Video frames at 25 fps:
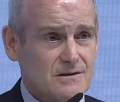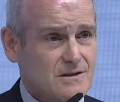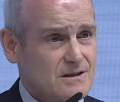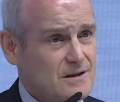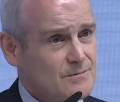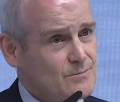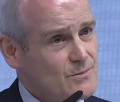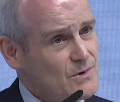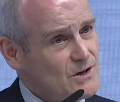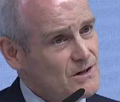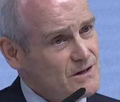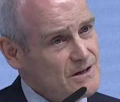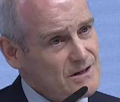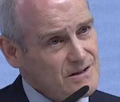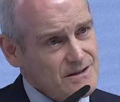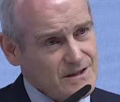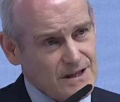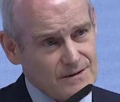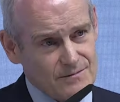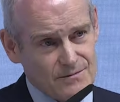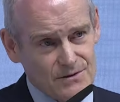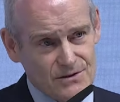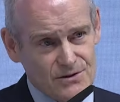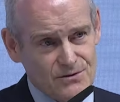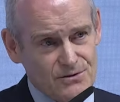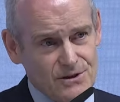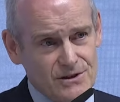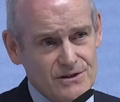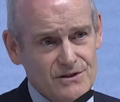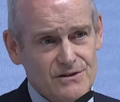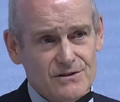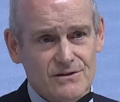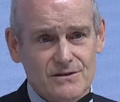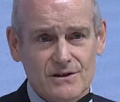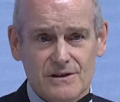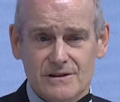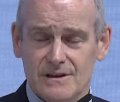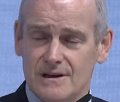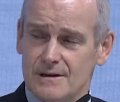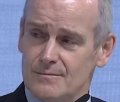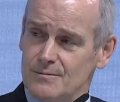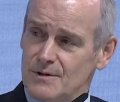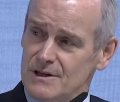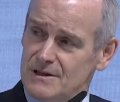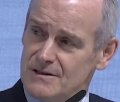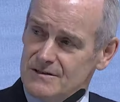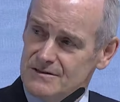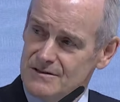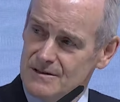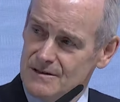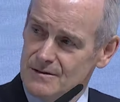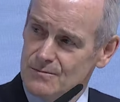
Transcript: Some markets have restrictions on that because